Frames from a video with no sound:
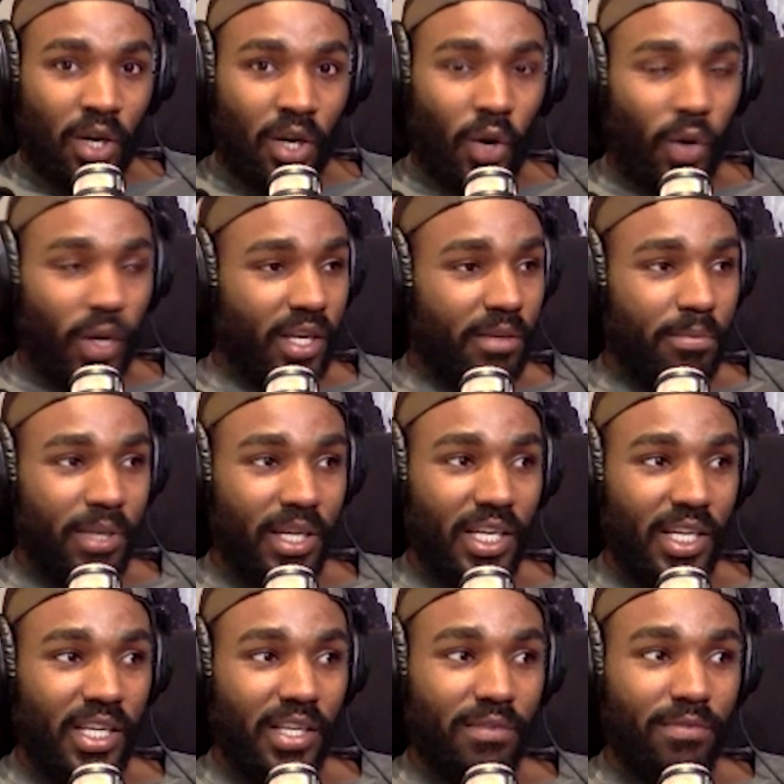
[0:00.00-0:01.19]
or it could
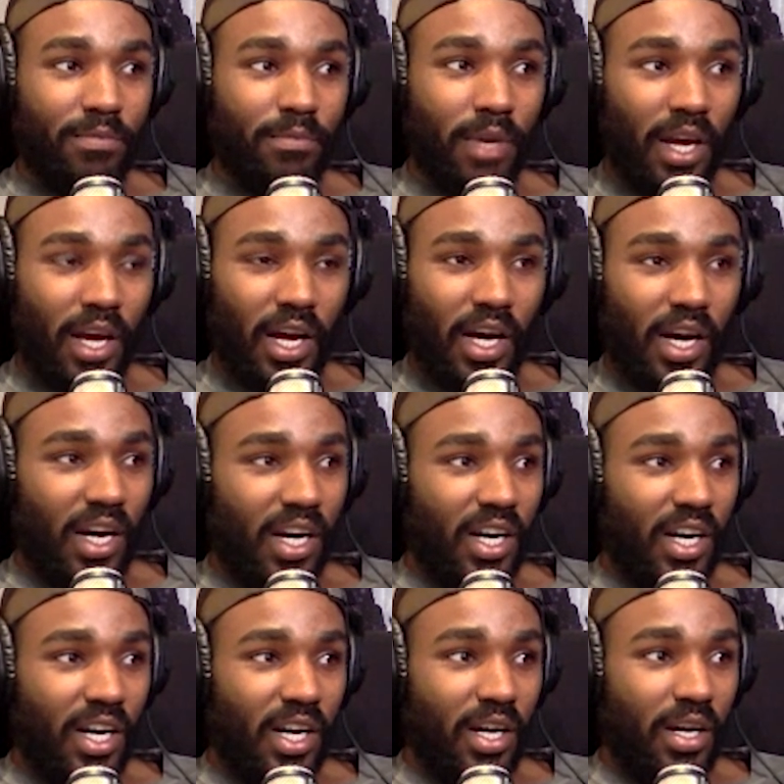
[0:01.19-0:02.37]
be
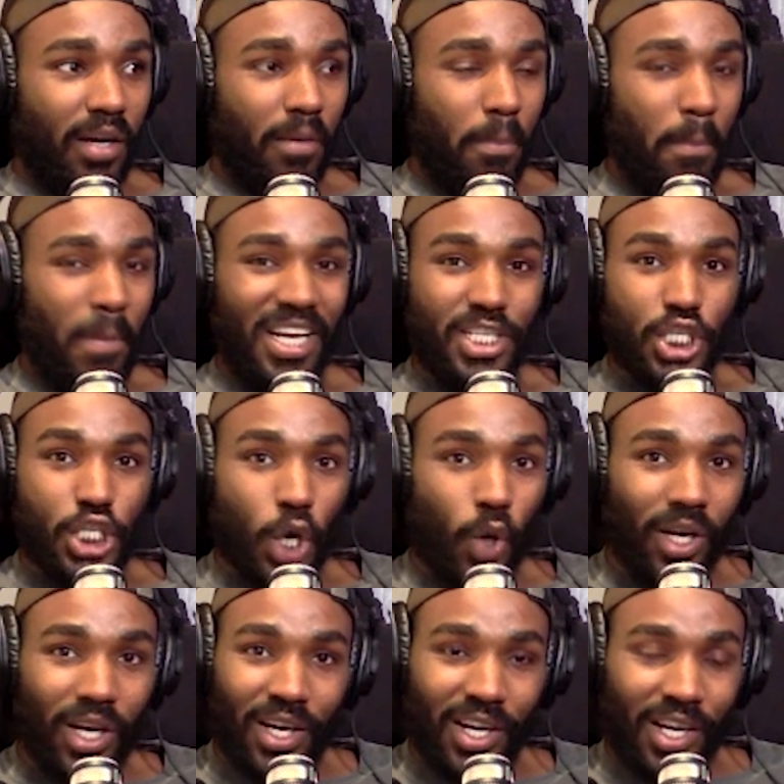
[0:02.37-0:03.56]
uh,
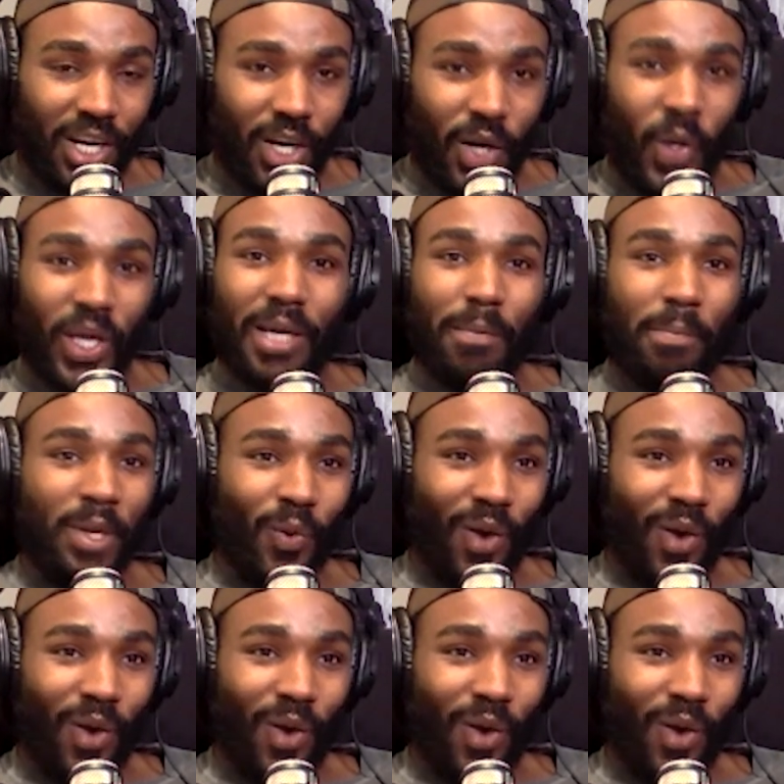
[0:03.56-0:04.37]
Minnesota, or it could yeah. be